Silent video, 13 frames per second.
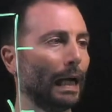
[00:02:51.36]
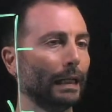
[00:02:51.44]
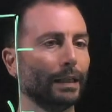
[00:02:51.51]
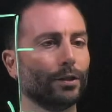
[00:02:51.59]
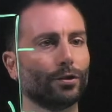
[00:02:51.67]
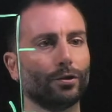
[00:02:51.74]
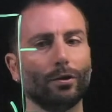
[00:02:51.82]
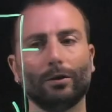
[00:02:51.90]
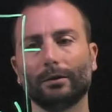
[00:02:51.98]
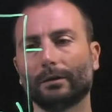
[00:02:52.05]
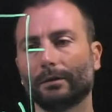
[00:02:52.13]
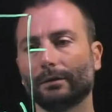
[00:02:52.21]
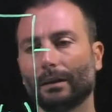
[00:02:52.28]
and
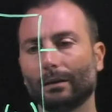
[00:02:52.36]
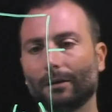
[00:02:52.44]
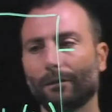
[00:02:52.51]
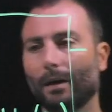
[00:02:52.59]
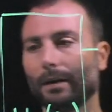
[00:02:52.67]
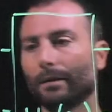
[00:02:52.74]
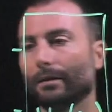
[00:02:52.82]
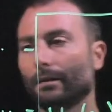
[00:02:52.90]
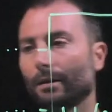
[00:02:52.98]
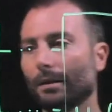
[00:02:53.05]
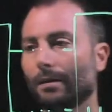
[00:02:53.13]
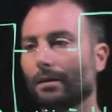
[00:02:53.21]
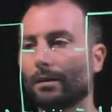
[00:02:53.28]
H0 that define
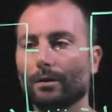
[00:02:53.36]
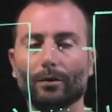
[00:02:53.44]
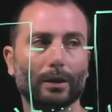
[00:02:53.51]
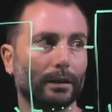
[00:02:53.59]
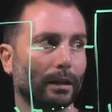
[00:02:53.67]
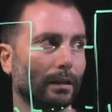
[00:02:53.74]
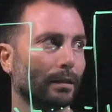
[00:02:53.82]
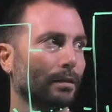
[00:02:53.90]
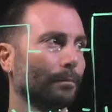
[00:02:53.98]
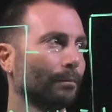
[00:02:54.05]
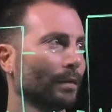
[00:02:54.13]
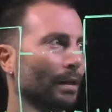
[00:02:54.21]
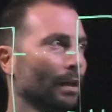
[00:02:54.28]
these unitaries?
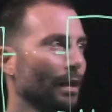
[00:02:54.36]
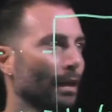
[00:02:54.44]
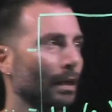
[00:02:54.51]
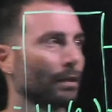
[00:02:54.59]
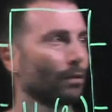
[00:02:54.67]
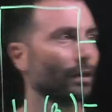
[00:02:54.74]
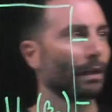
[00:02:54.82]
So the